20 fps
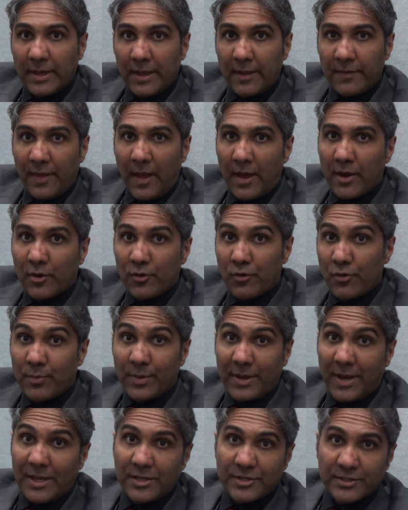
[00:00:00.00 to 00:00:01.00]
in that group,
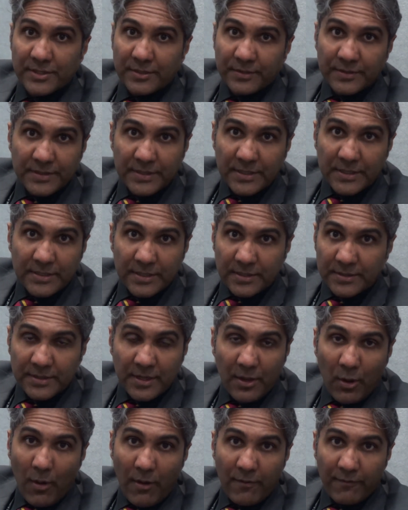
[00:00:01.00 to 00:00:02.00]
and HDL-C
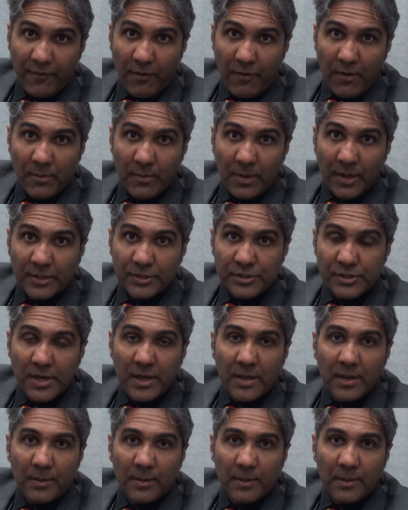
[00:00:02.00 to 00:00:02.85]
doesn't go up very much